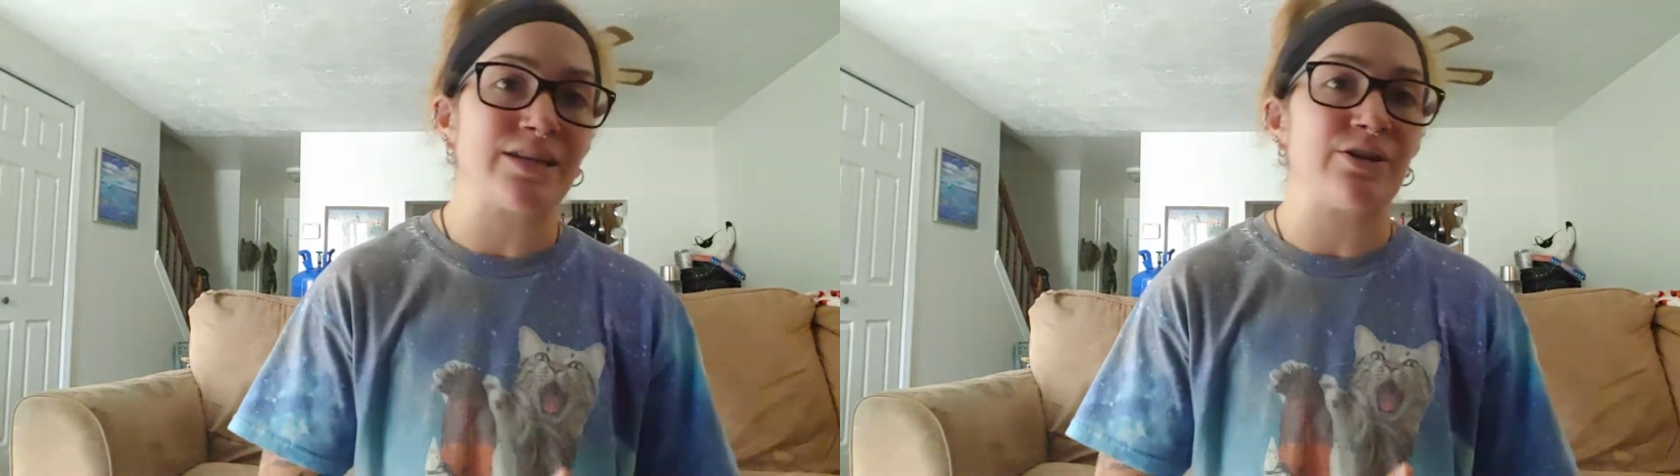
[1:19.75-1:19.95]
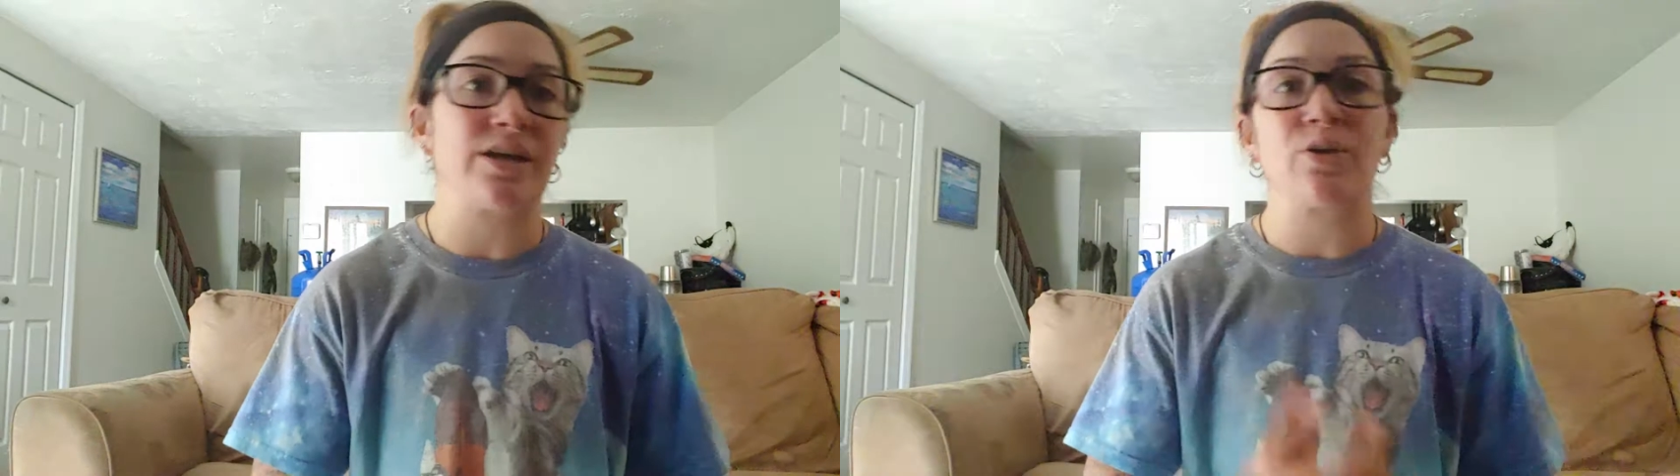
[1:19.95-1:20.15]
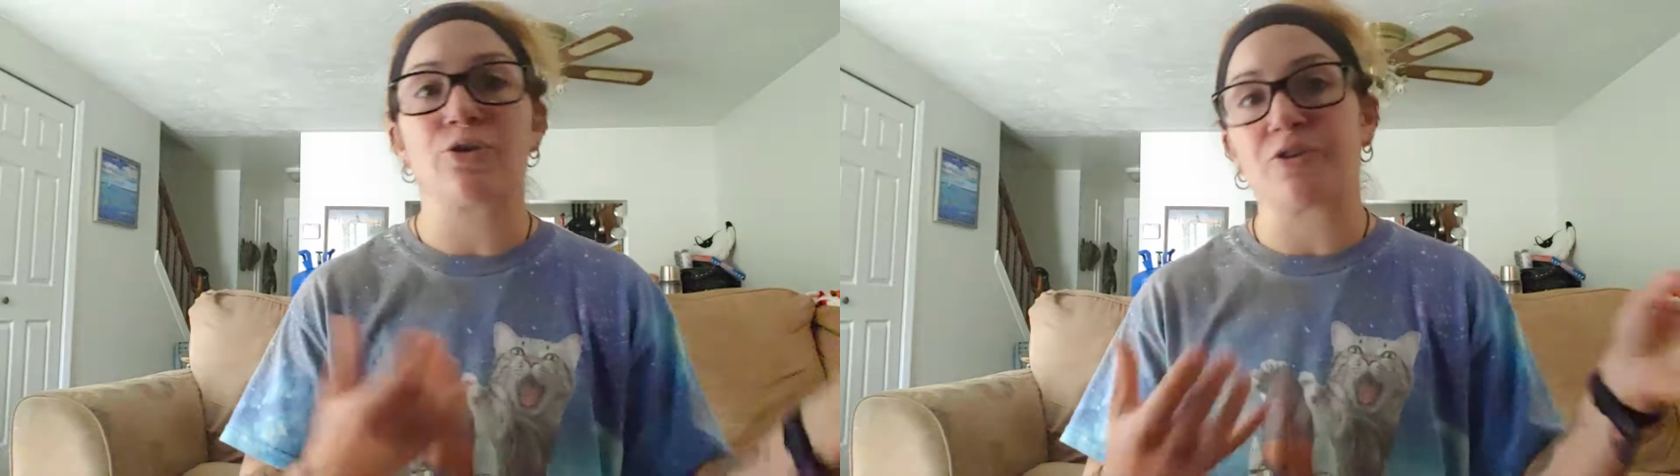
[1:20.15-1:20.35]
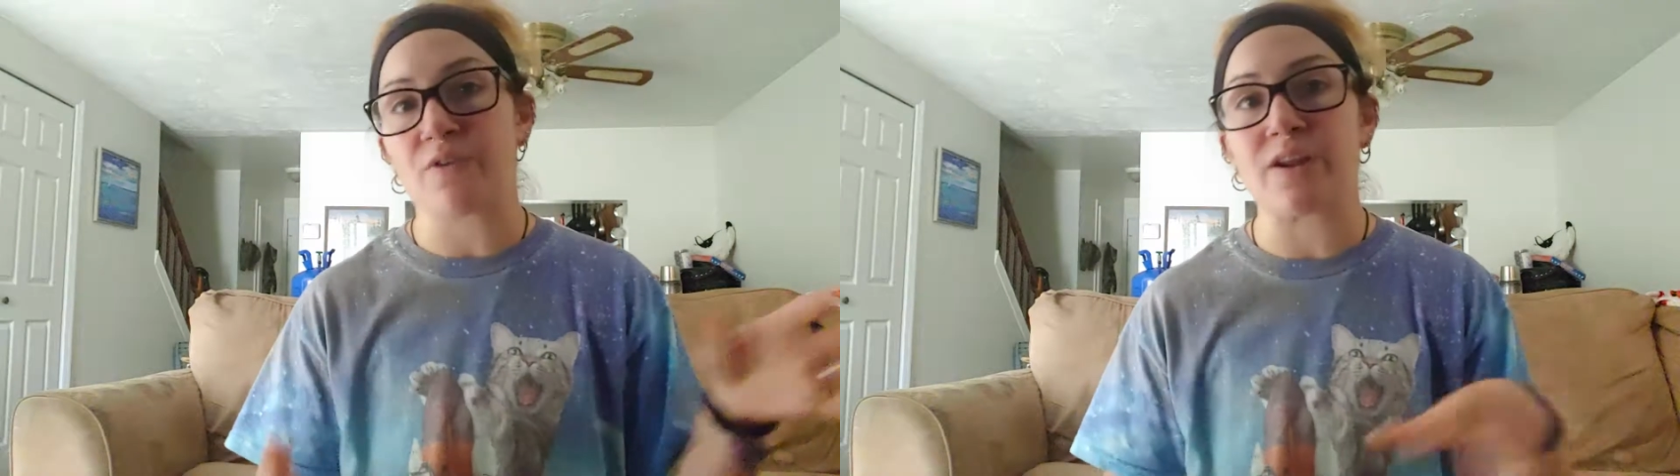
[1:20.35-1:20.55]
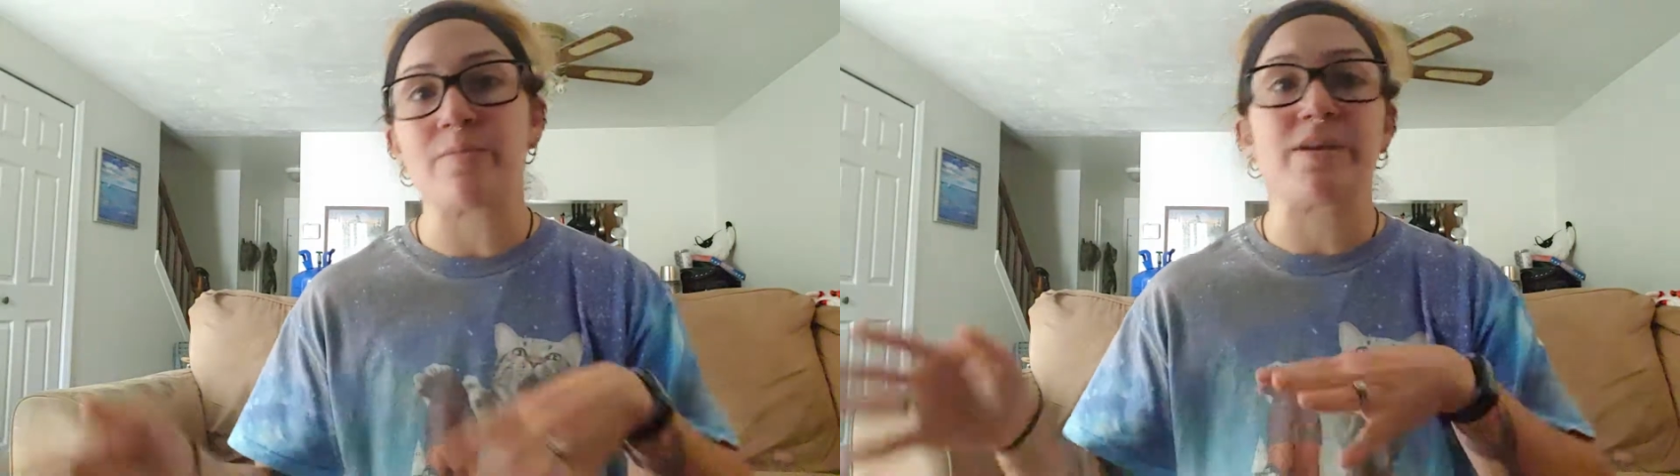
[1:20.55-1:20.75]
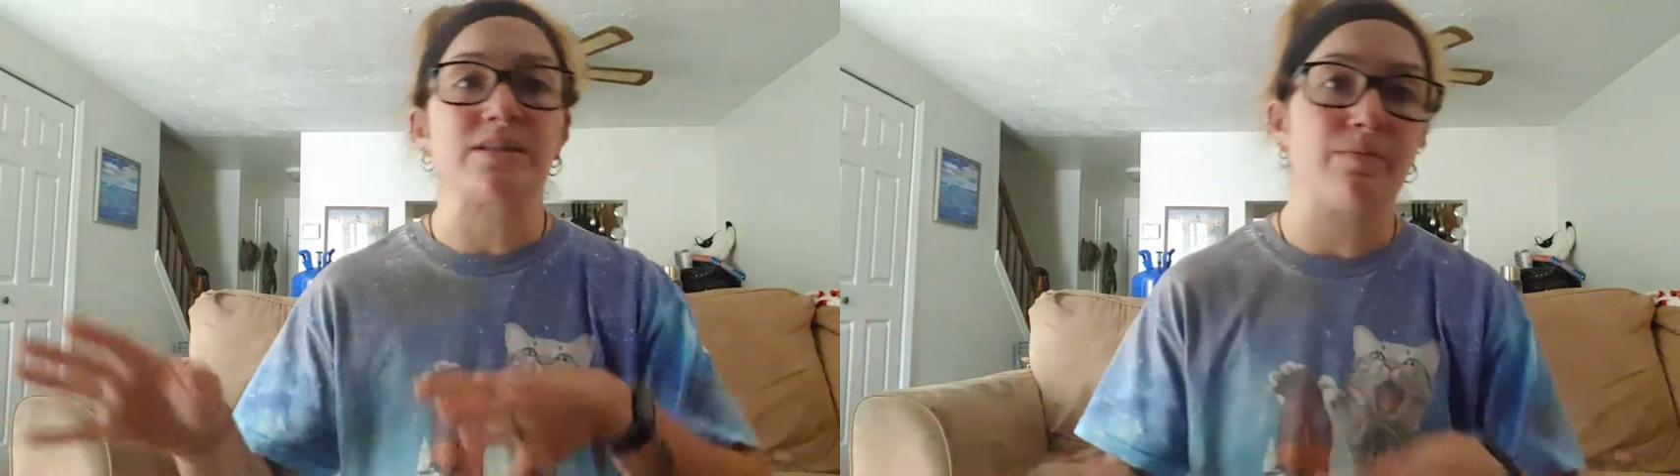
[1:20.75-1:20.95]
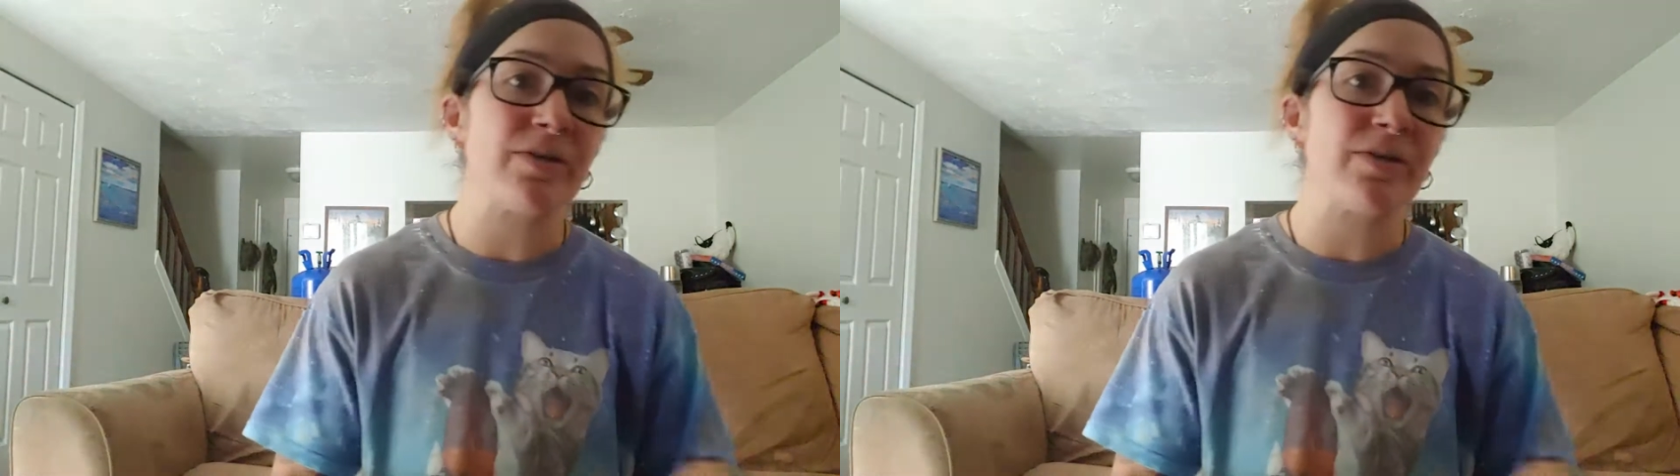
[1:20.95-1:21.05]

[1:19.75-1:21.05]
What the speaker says: and you get all your vitamins and